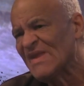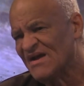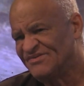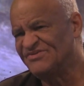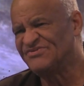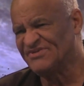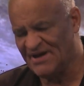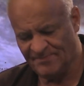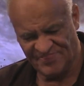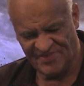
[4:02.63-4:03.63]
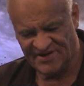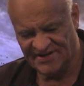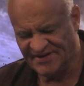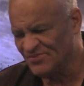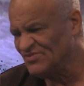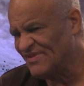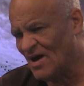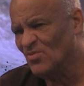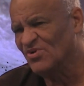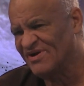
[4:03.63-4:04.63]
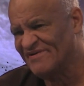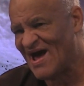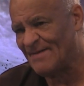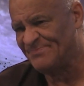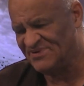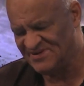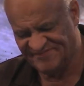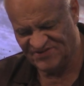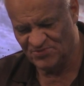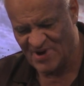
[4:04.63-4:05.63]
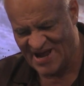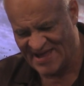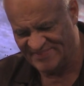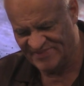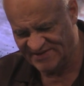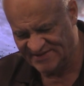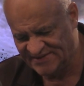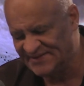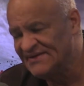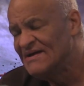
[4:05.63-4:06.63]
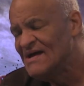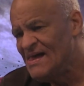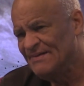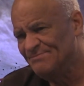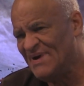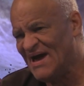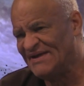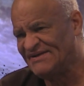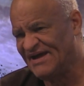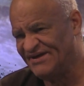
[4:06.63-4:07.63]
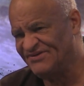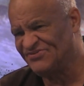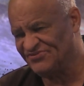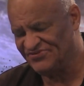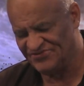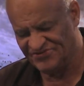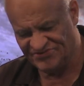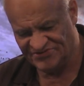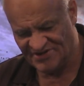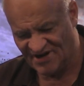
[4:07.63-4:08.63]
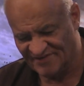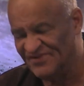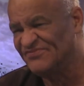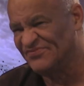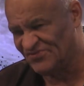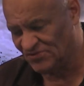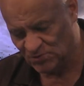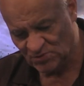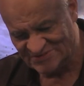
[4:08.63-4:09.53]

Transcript: The same thing that would have happened if you had the bad cases of the flu.